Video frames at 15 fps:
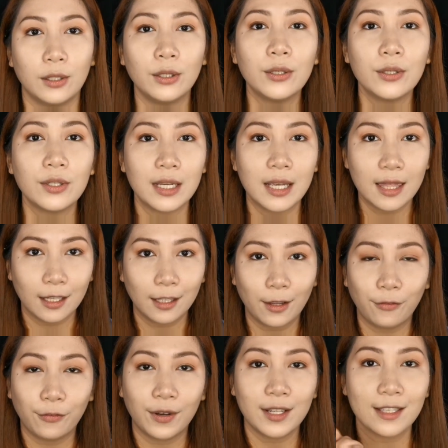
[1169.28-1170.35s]
do you see the
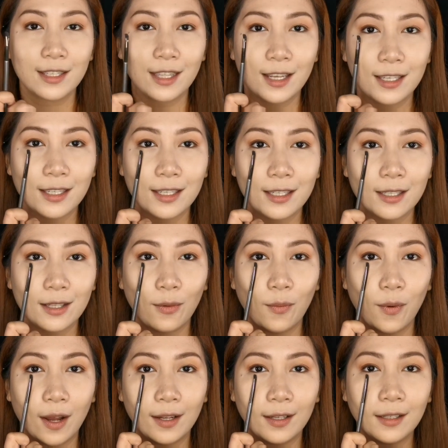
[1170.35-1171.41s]
difference? This is
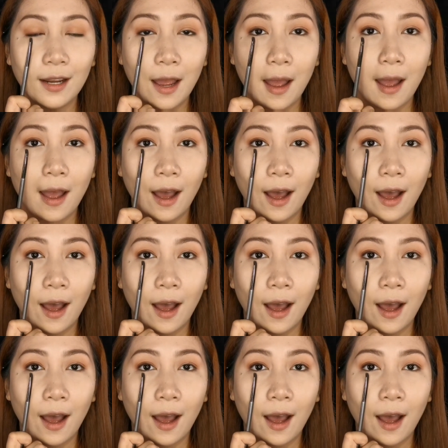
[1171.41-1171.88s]
the one